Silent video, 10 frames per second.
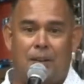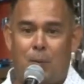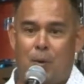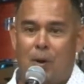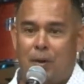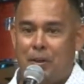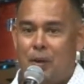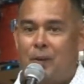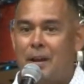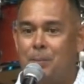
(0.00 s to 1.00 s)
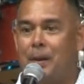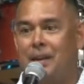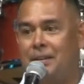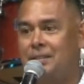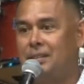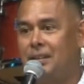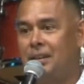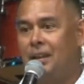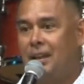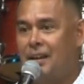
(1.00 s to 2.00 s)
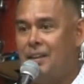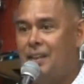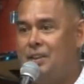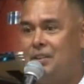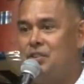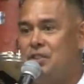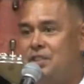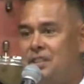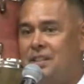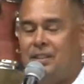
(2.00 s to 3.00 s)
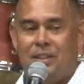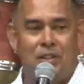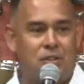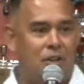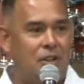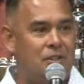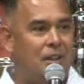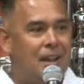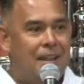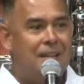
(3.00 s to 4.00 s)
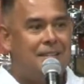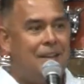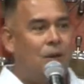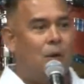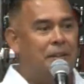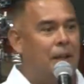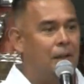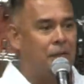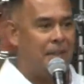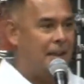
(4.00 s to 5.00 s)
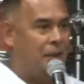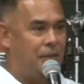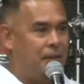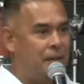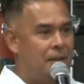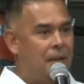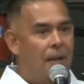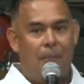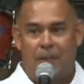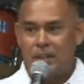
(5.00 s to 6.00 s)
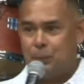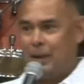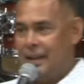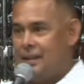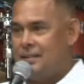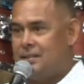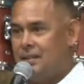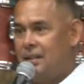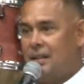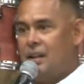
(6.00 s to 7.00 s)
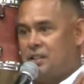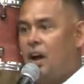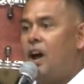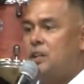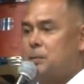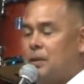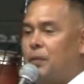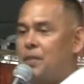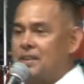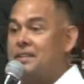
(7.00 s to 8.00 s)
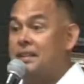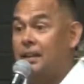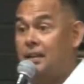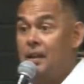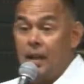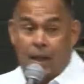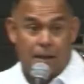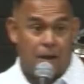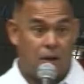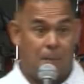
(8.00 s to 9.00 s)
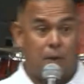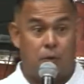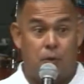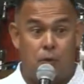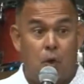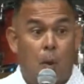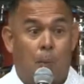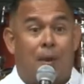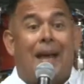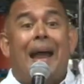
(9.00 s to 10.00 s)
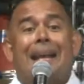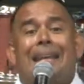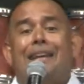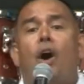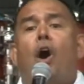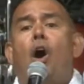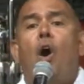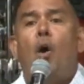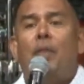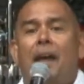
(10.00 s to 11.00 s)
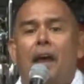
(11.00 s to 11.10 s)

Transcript: then we're all in the right place. And I thank you, Jesus, that this church isn't a hotel for the healthy. This place is a hospital for the sick. And I don't know about you, but I need all the